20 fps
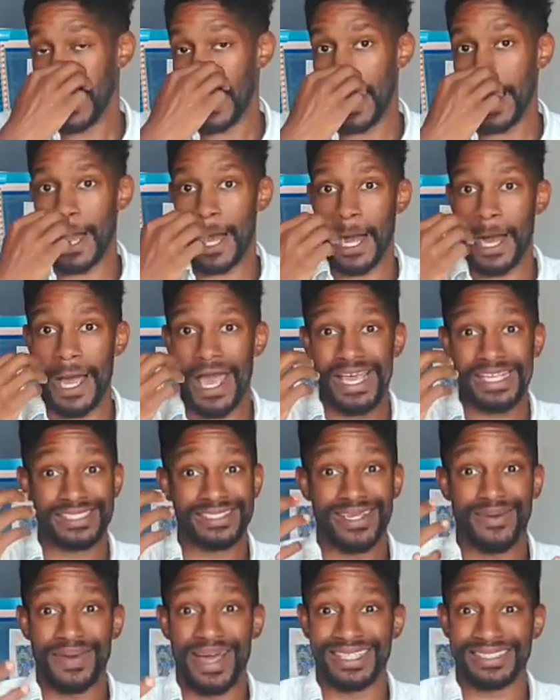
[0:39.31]
Uh, as
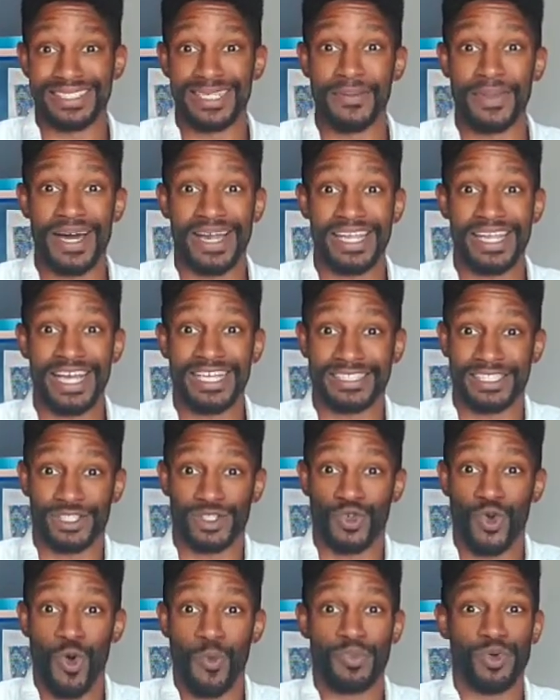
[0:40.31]
some as somebody as a
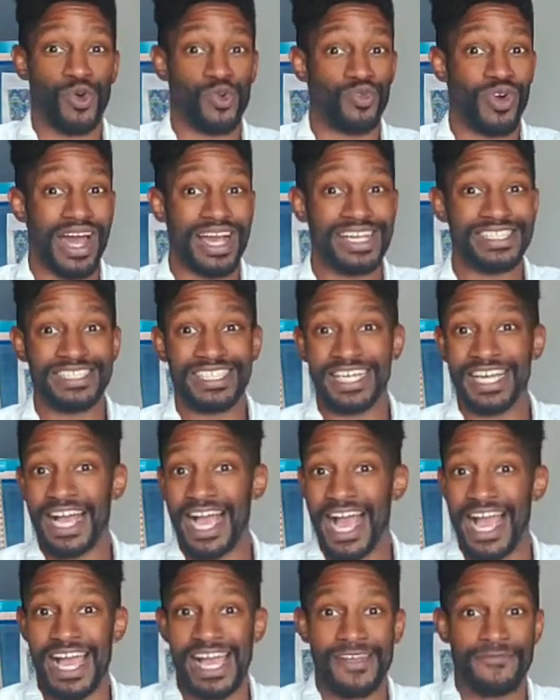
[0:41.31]
Scorpio rising,
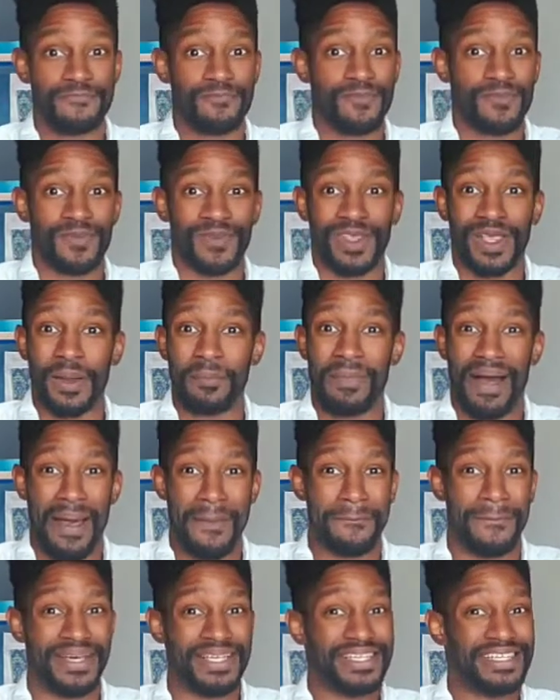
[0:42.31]
my
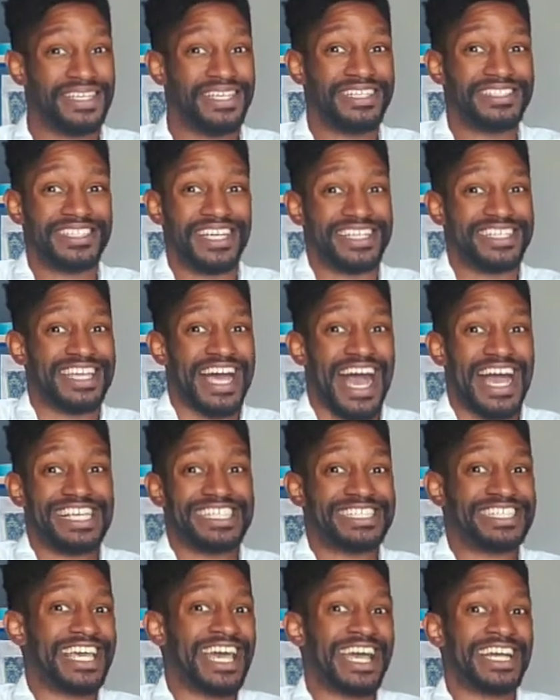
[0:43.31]
ability to
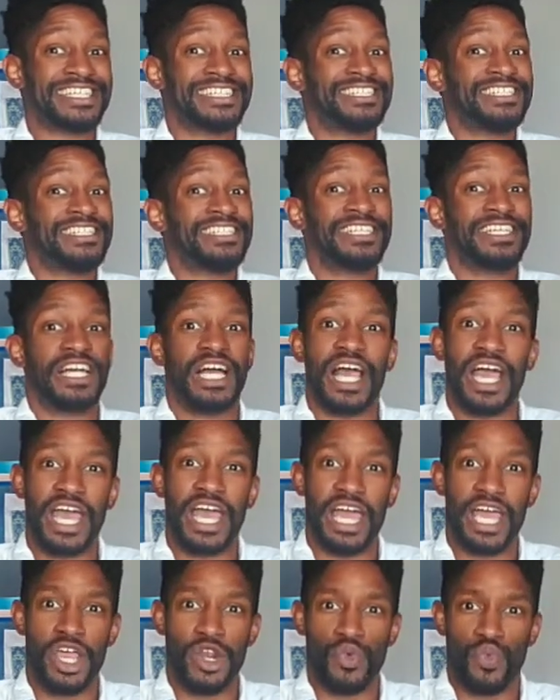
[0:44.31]
dissect
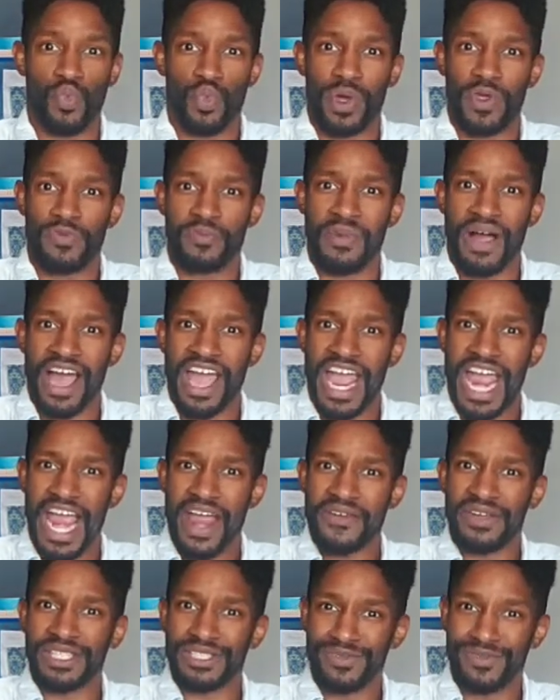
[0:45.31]
and with my
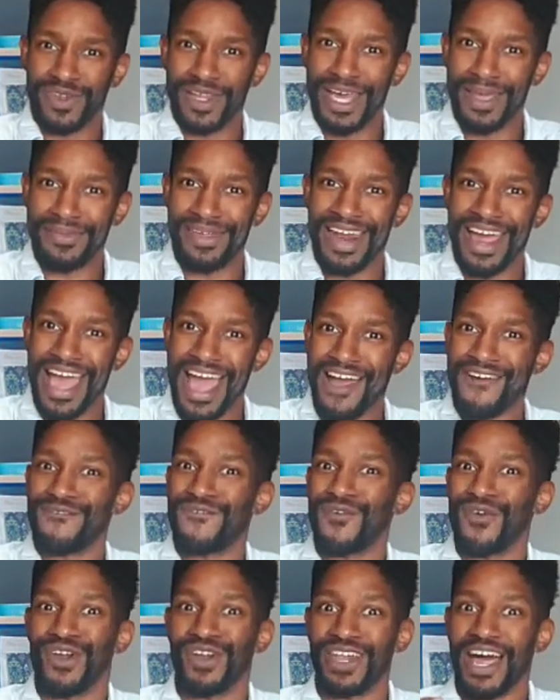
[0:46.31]
Aries flame that I have
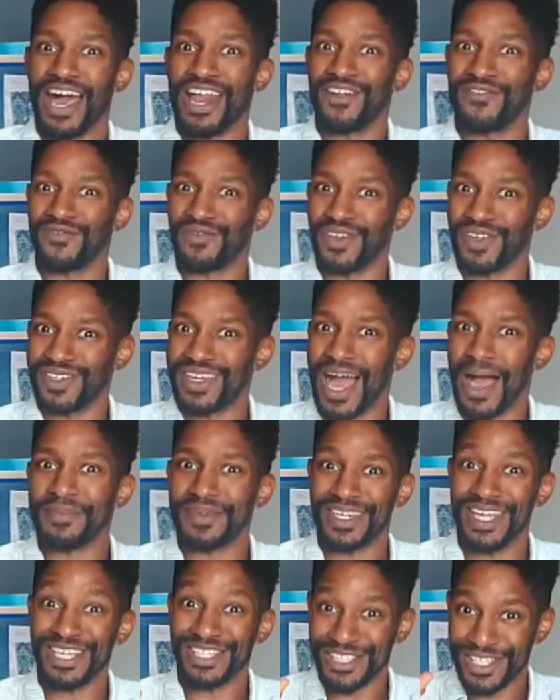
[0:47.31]
for a lot of the
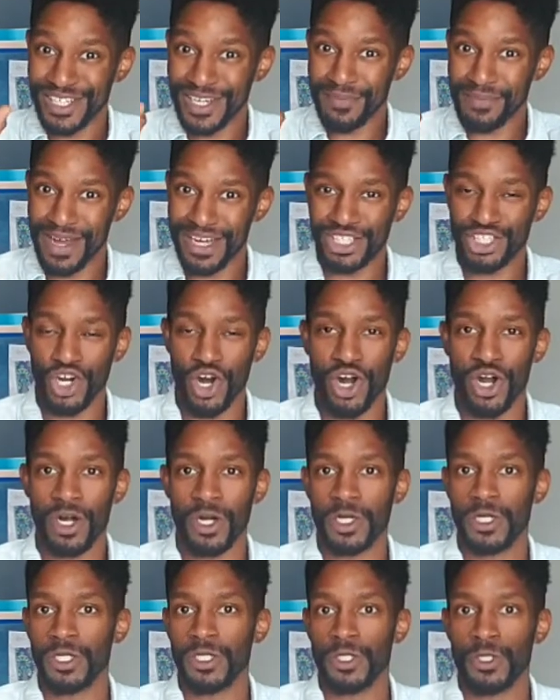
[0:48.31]
domination in my
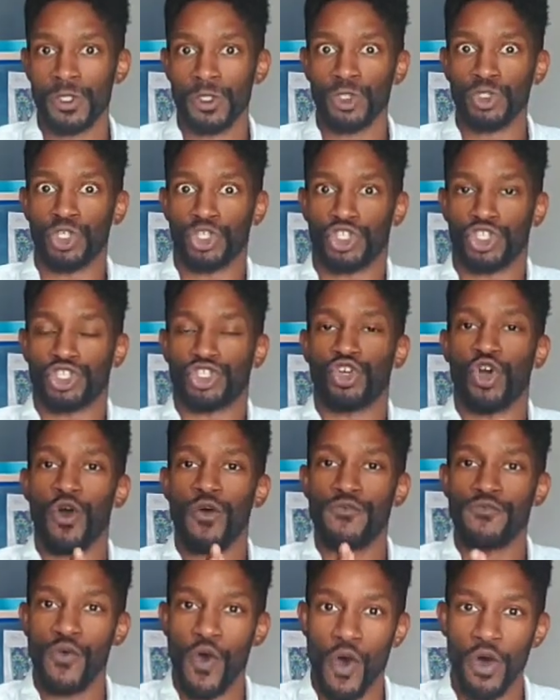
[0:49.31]
chart to just go
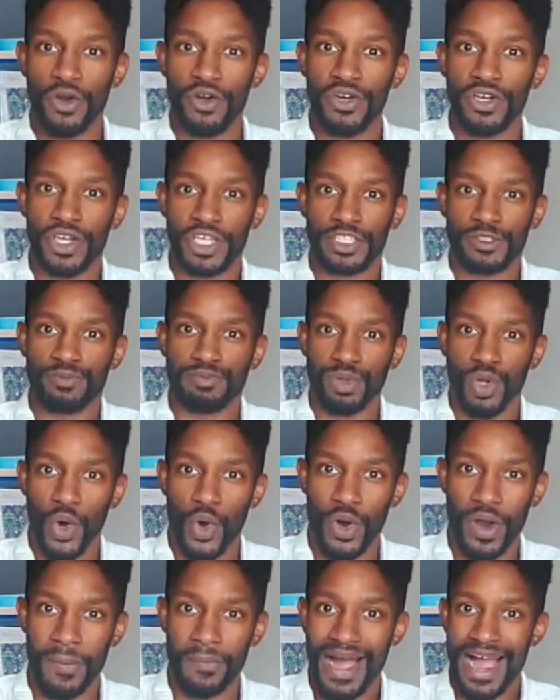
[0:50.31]
forward and
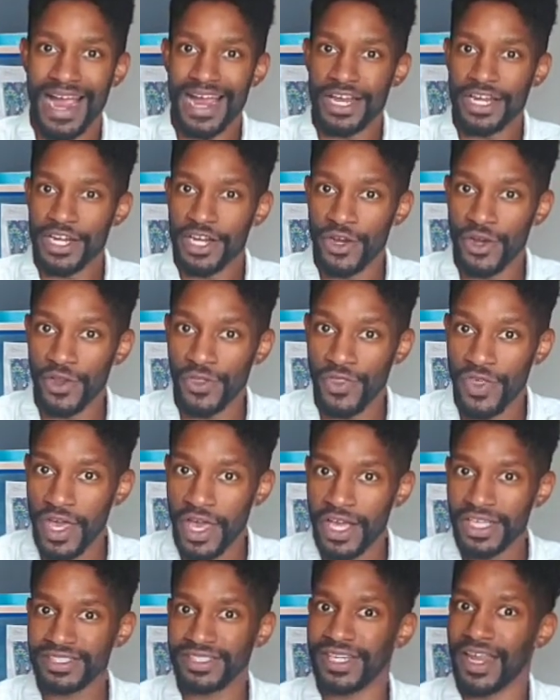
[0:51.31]
explore and pioneer
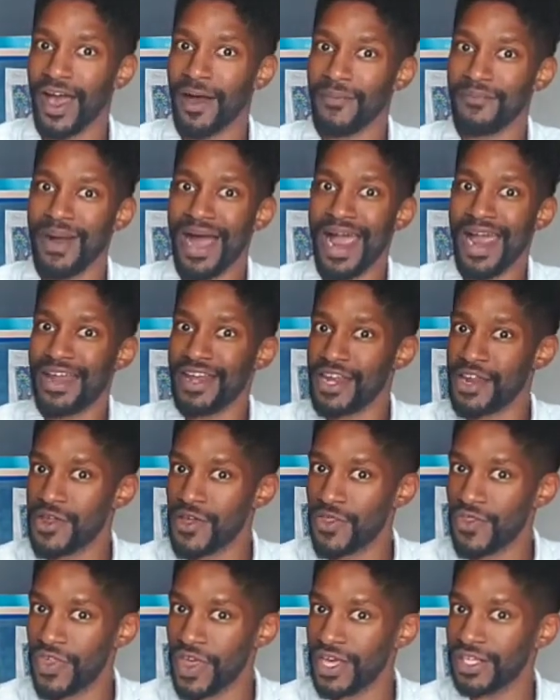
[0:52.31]
things and now I'm
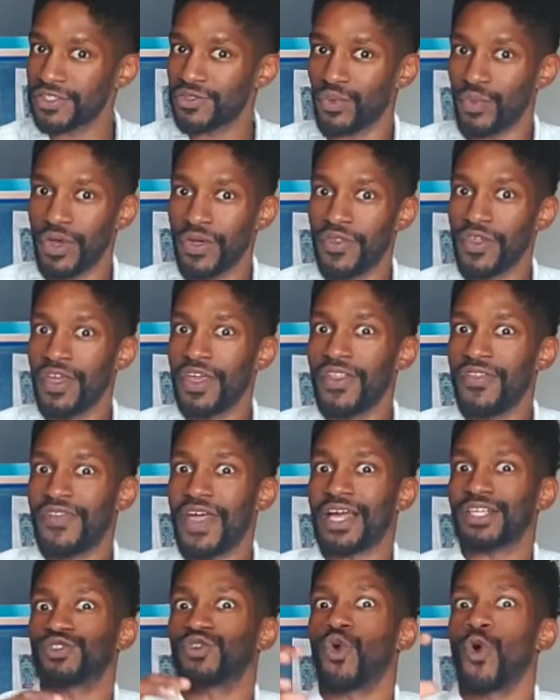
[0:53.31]
pioneering things with
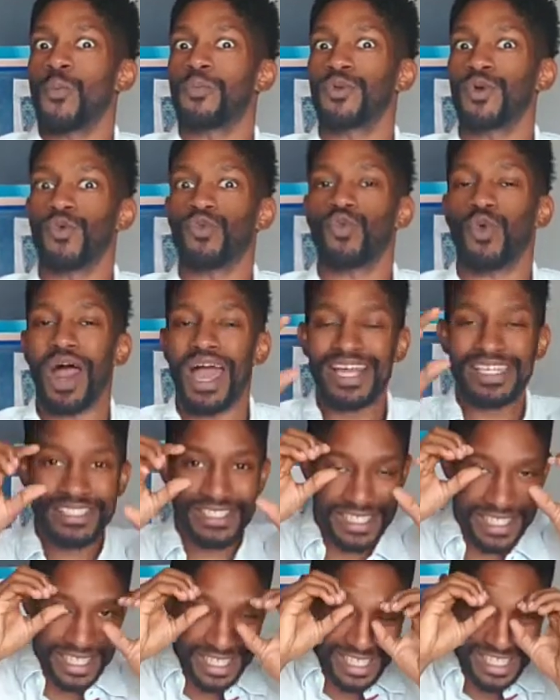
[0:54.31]
that Scorpio
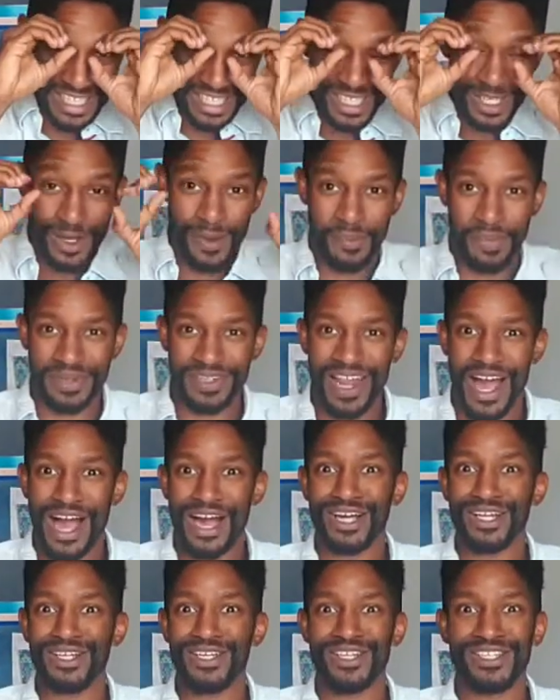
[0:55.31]
rising
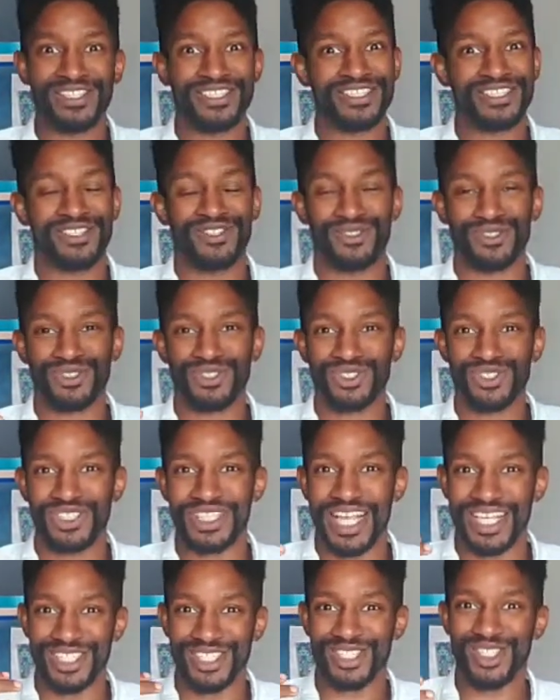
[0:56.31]
binoculars, those
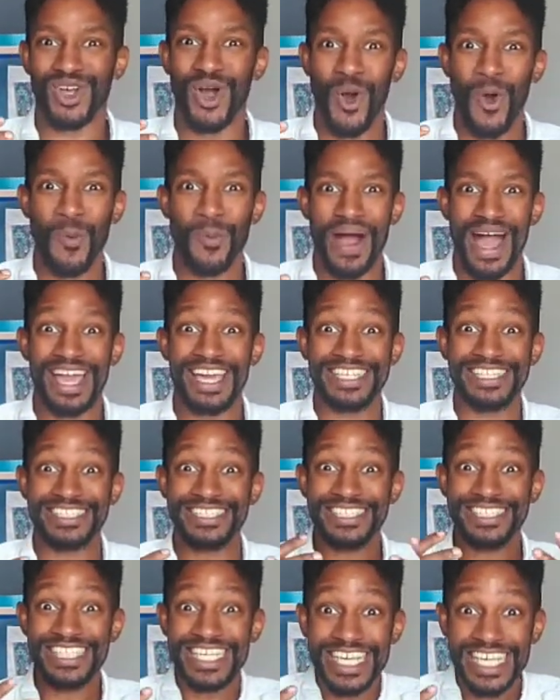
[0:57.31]
that scope. I can
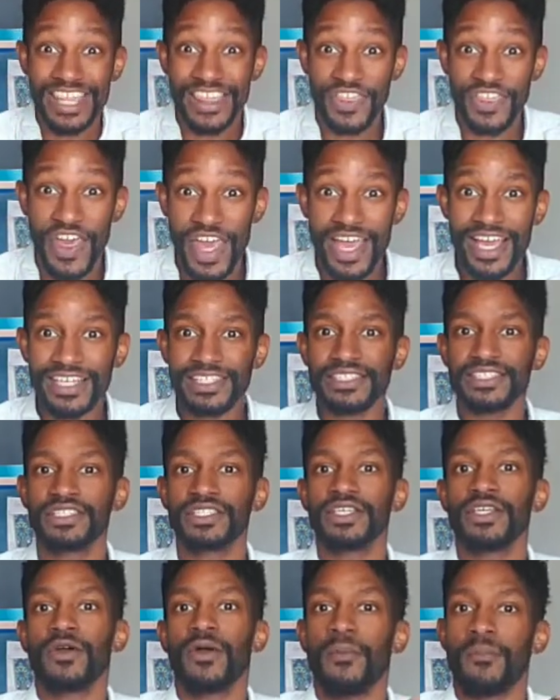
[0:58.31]
see things
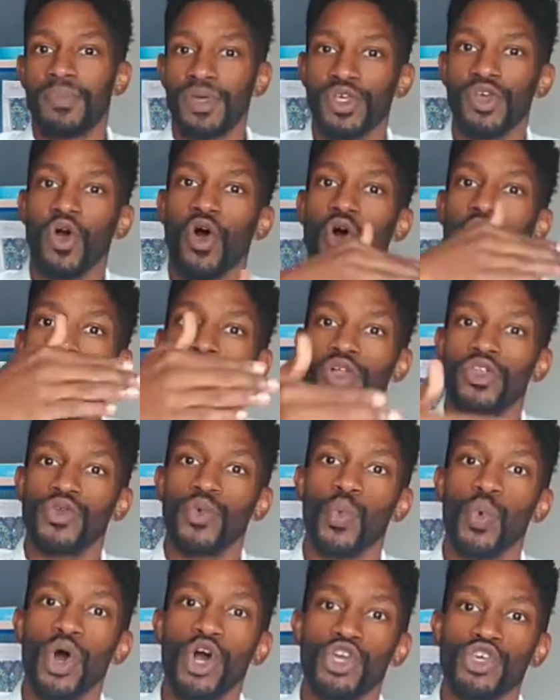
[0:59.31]

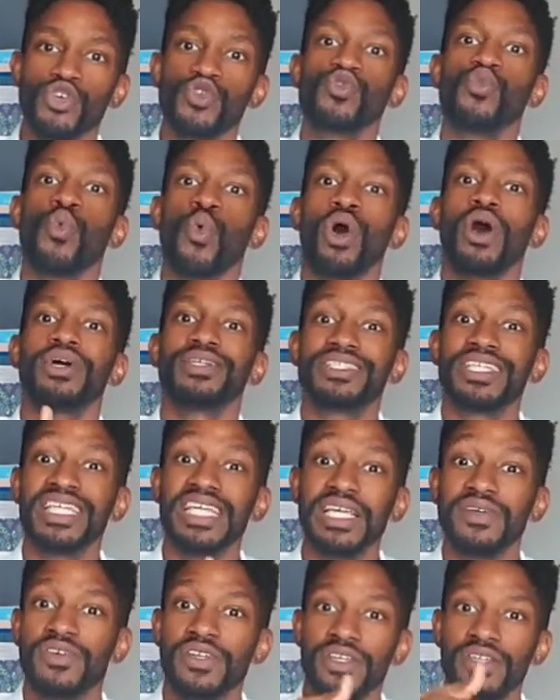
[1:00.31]
beyond what you want to
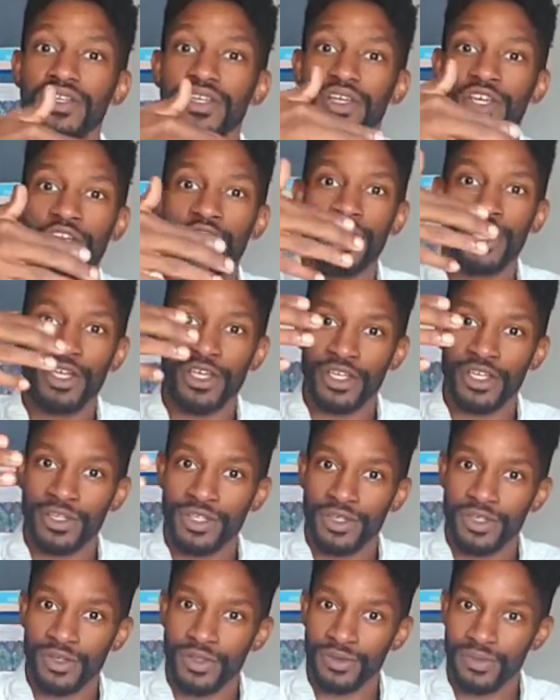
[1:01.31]
even
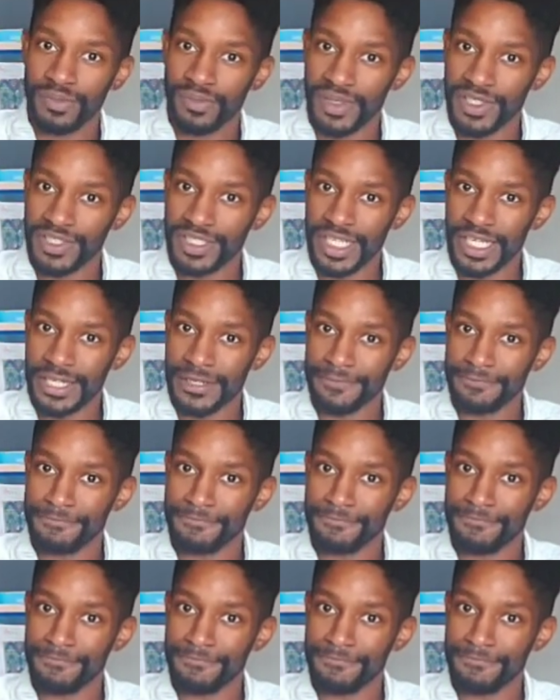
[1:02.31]
be seen.